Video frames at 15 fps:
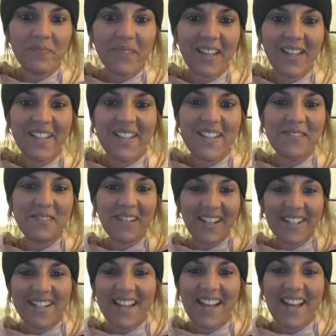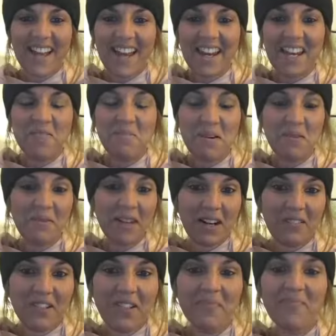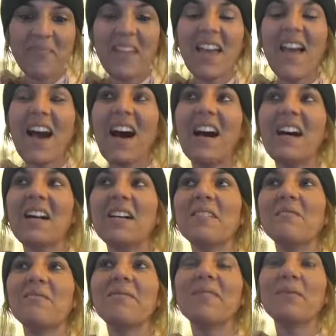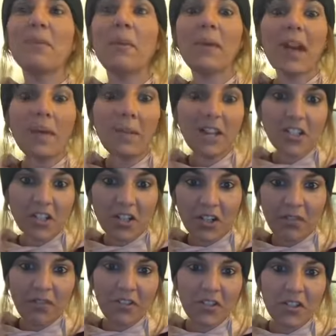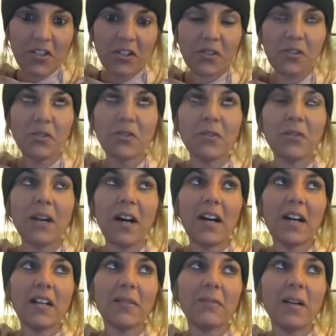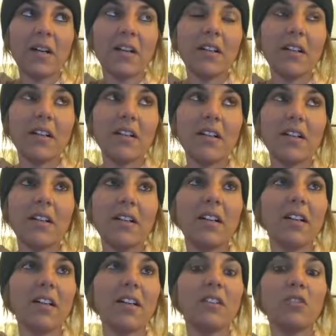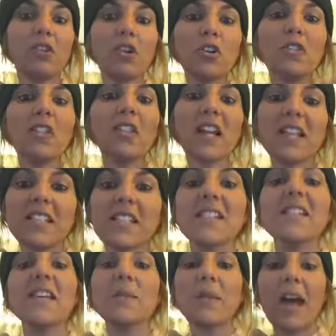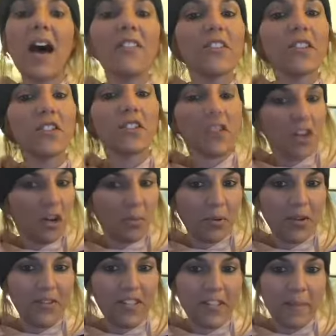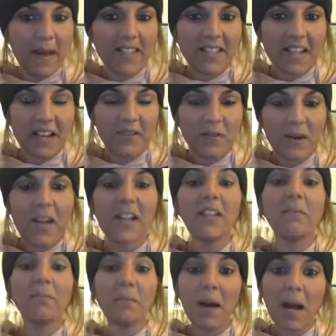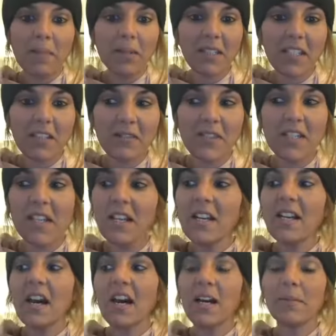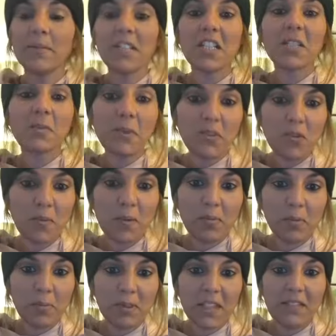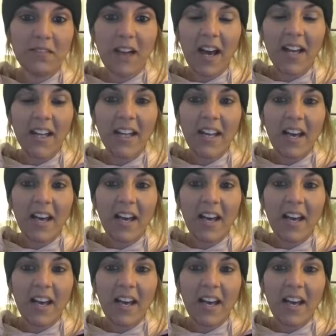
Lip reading: this is where it gets kind of heady, but whatever. When we come back to Earth to learn the lessons that we haven't learned in our previous past lives, right? My beliefs, a lot of spiritual people believe that.